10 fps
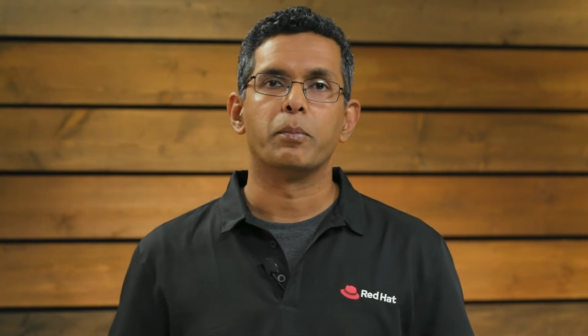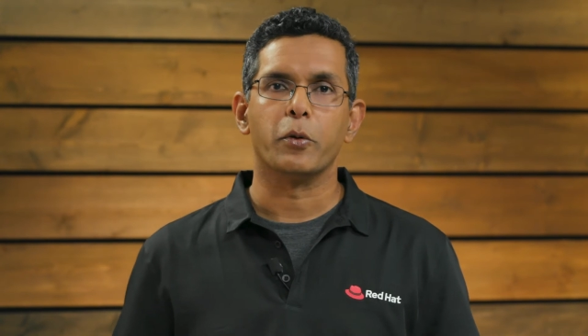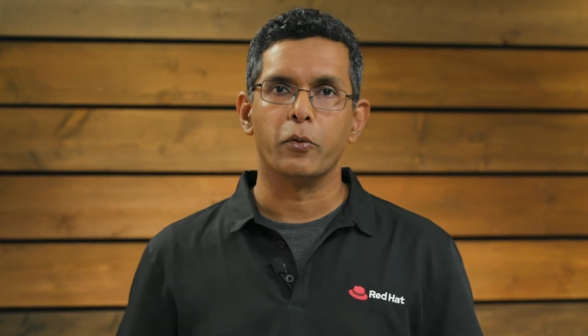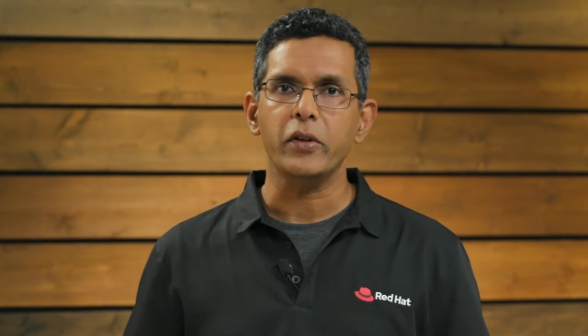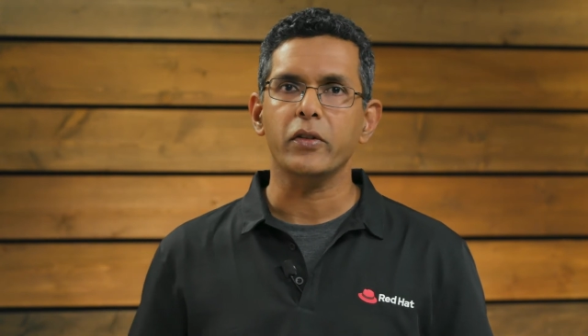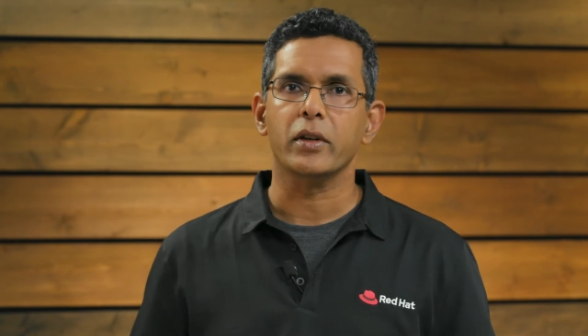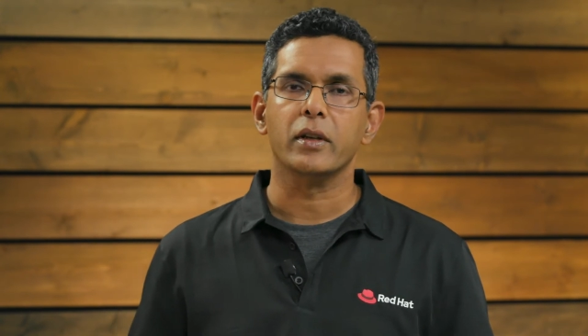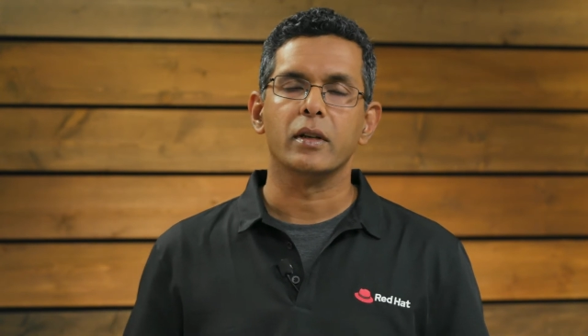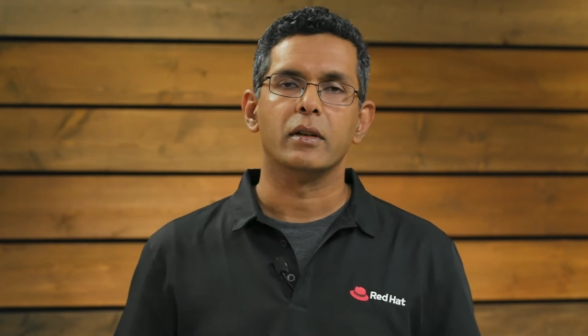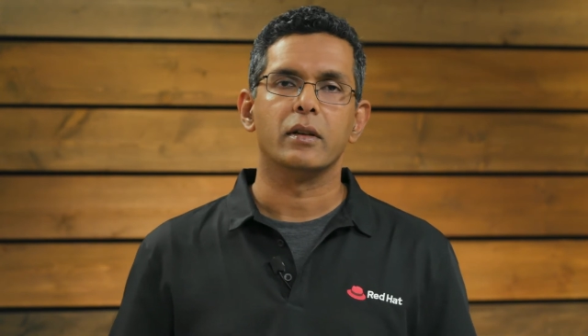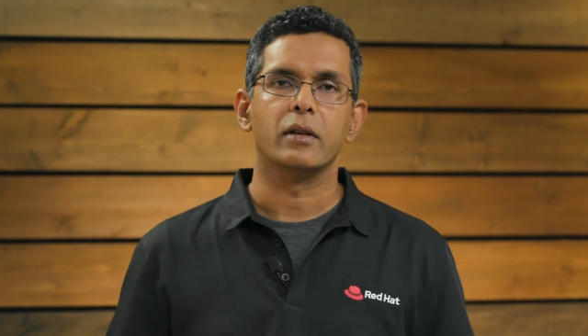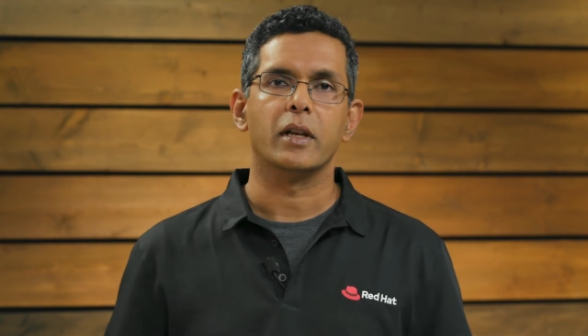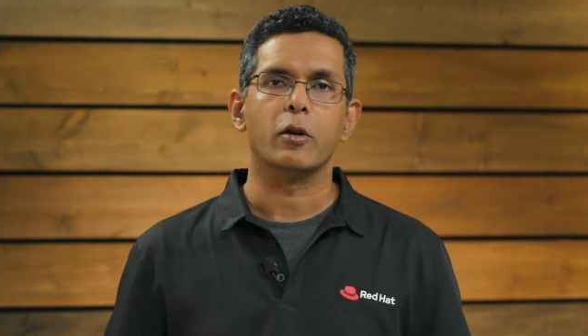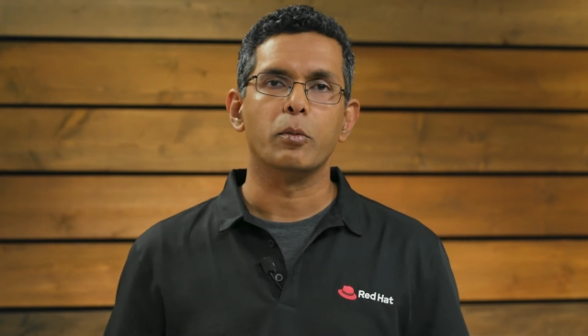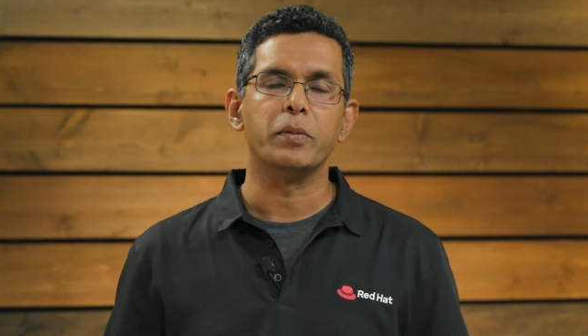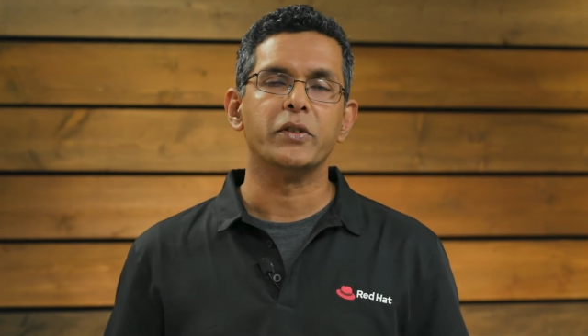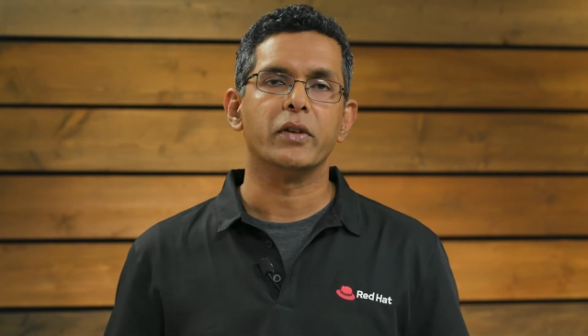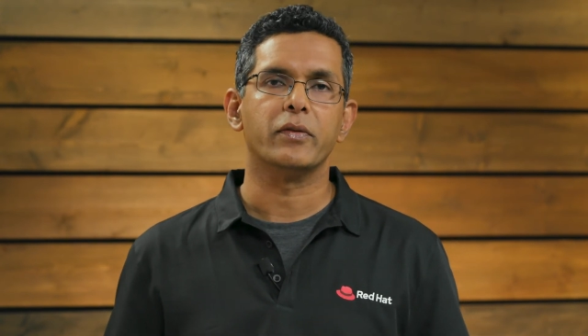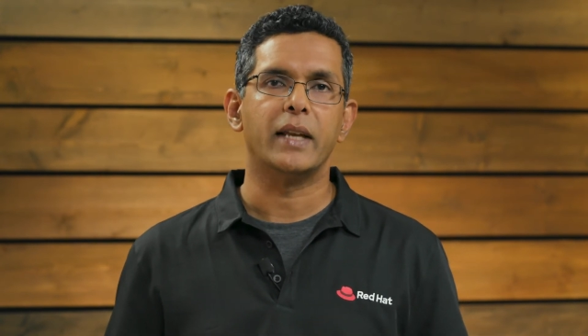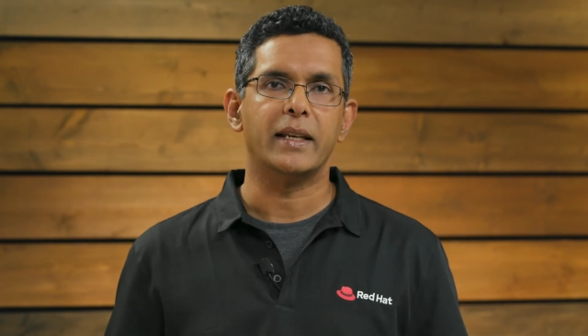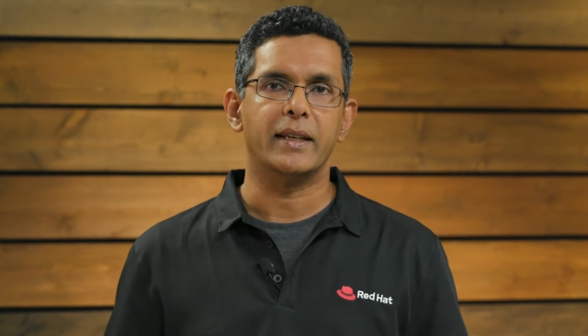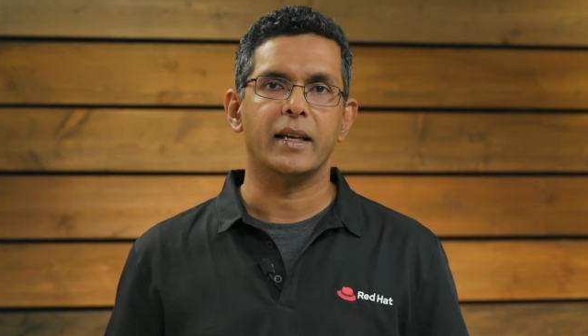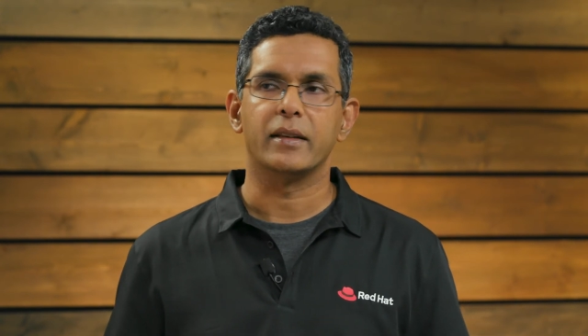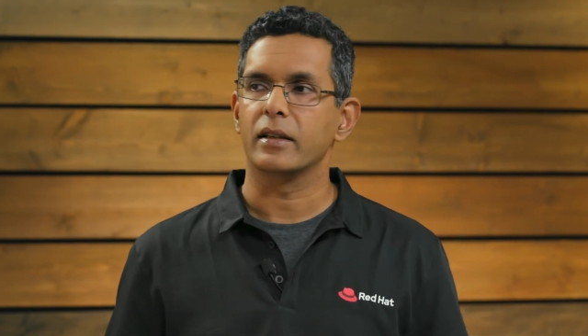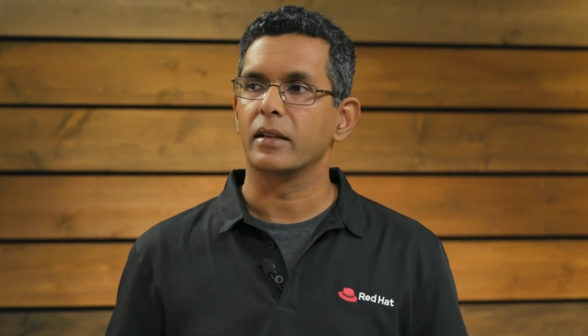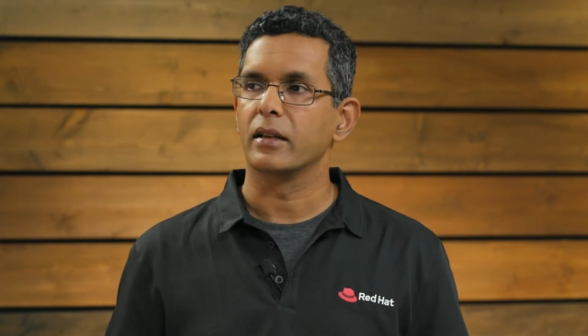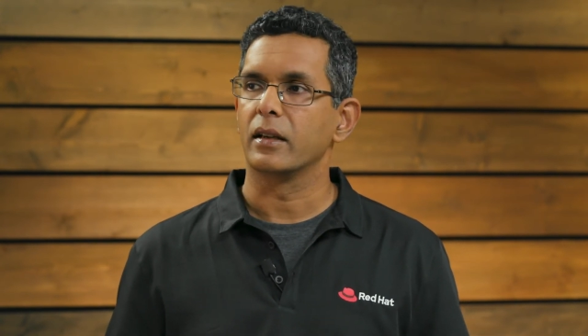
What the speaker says: provision their OpenShift Dedicated.